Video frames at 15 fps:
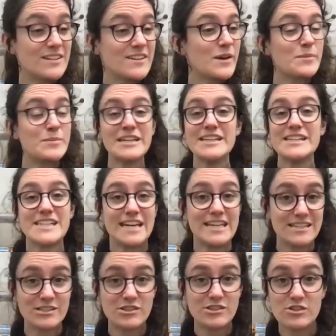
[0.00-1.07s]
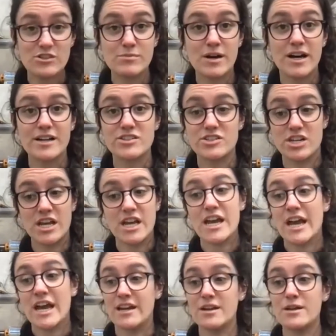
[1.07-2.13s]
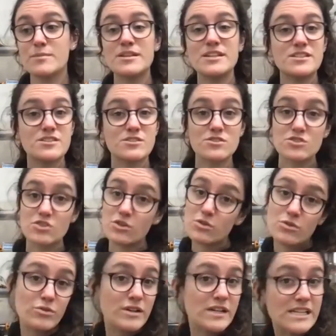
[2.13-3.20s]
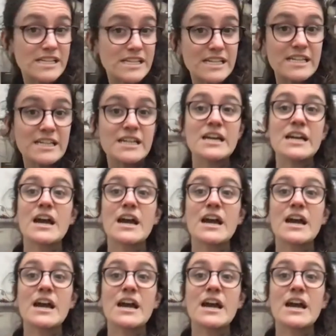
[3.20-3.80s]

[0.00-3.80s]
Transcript: nobody takes too much and nobody's too greedy.